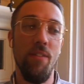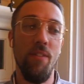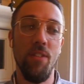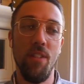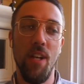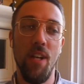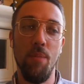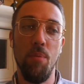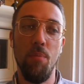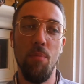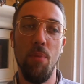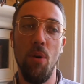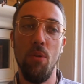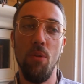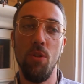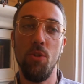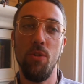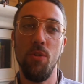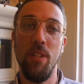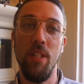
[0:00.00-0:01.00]
my favorite type of
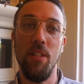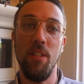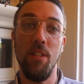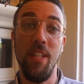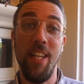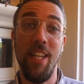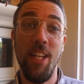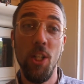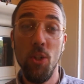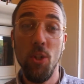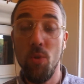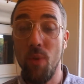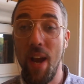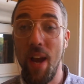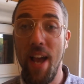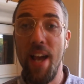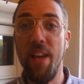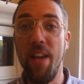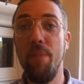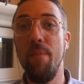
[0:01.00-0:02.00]
poetry to hear
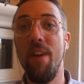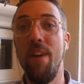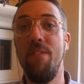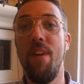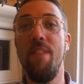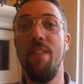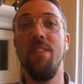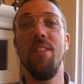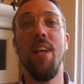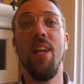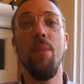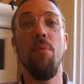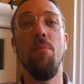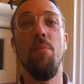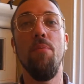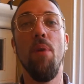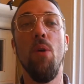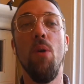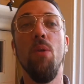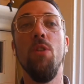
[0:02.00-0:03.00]
read, my favorite
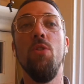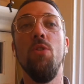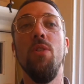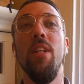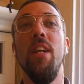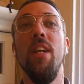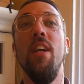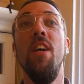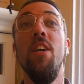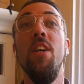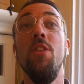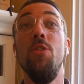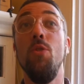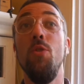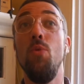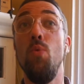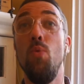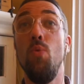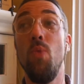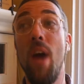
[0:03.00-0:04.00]
type of poetry
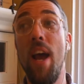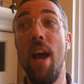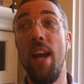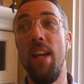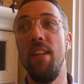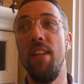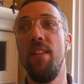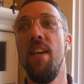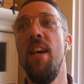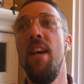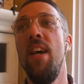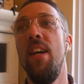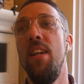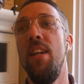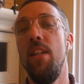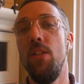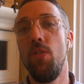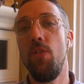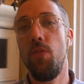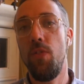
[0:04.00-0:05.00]
to write
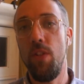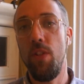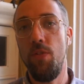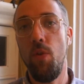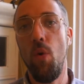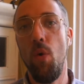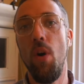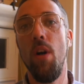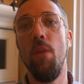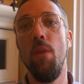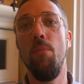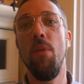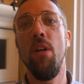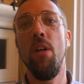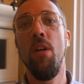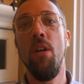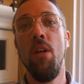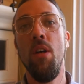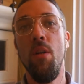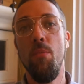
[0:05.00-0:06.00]
is
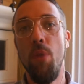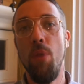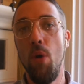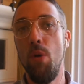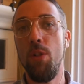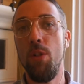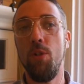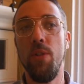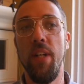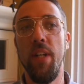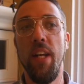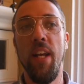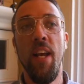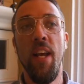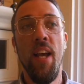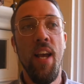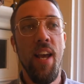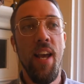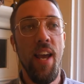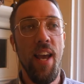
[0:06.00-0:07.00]
freeform
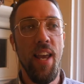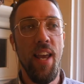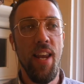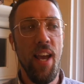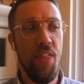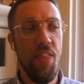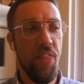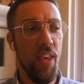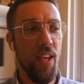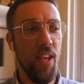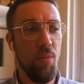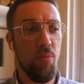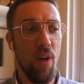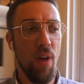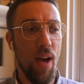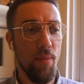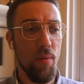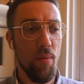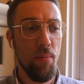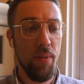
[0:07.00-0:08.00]
poetry. And I
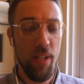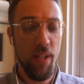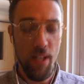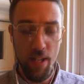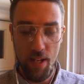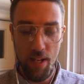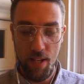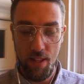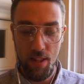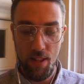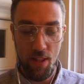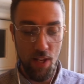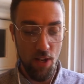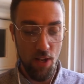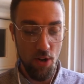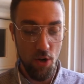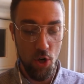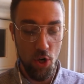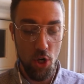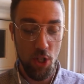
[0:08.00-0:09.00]
think probably in
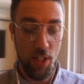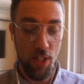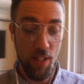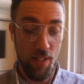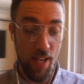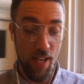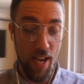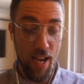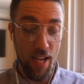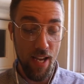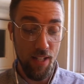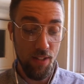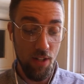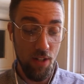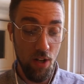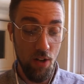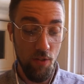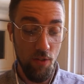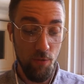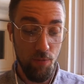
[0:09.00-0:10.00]
the early
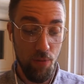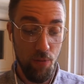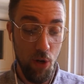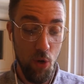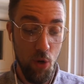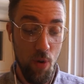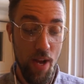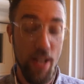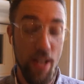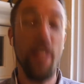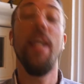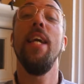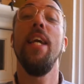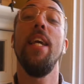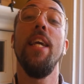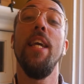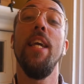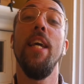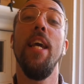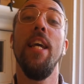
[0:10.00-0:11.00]
days of
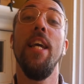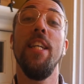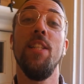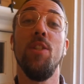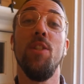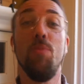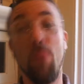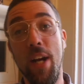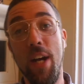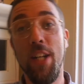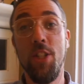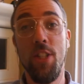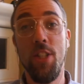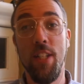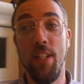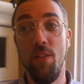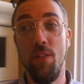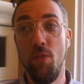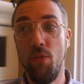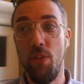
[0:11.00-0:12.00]
poetic
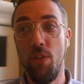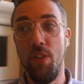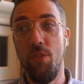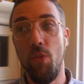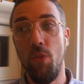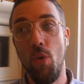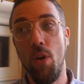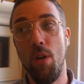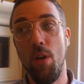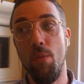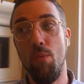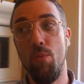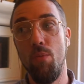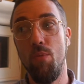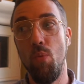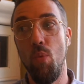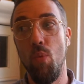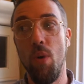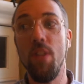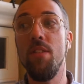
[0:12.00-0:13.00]
expression,
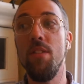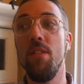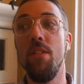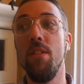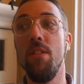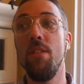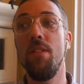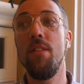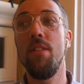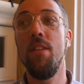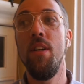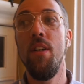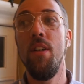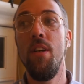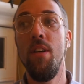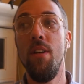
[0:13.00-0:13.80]
freeform wasn't